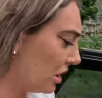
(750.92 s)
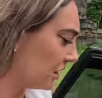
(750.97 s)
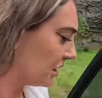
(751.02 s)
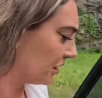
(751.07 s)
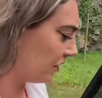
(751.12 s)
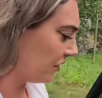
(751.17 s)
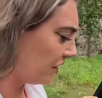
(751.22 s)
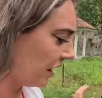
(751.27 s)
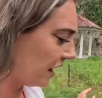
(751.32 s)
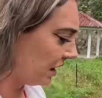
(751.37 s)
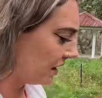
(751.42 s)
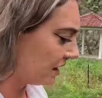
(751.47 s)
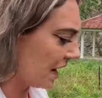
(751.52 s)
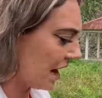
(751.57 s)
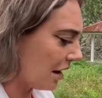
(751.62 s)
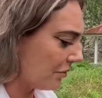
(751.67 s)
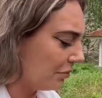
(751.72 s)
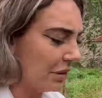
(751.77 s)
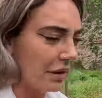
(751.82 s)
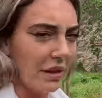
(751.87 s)
lots of things
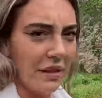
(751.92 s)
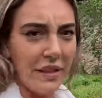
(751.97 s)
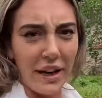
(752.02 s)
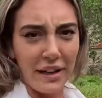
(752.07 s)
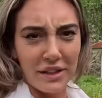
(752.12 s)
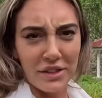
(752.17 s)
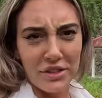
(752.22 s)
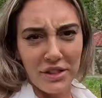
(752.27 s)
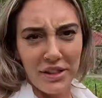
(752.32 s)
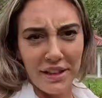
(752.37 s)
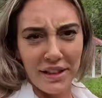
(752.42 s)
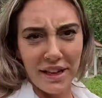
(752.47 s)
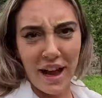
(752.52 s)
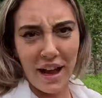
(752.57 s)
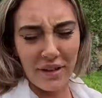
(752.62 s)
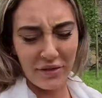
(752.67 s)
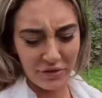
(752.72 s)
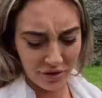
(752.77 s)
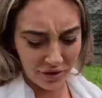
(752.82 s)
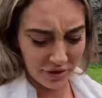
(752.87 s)
happened actually
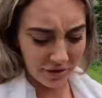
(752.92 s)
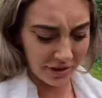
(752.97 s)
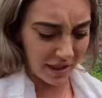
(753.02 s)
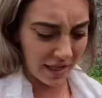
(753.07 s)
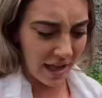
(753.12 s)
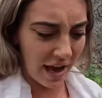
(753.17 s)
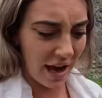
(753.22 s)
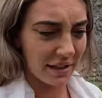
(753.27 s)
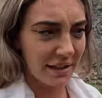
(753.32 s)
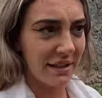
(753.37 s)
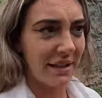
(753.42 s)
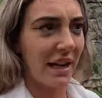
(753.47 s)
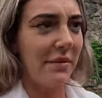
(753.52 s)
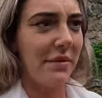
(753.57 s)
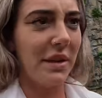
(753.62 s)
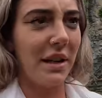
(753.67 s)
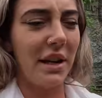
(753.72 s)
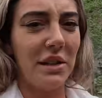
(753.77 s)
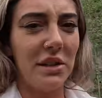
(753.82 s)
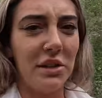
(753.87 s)
after the last
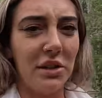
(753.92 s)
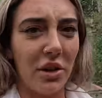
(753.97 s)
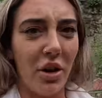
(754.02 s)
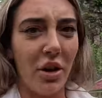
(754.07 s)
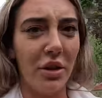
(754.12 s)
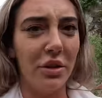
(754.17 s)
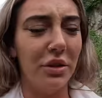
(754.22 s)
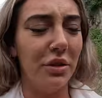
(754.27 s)
time that I saw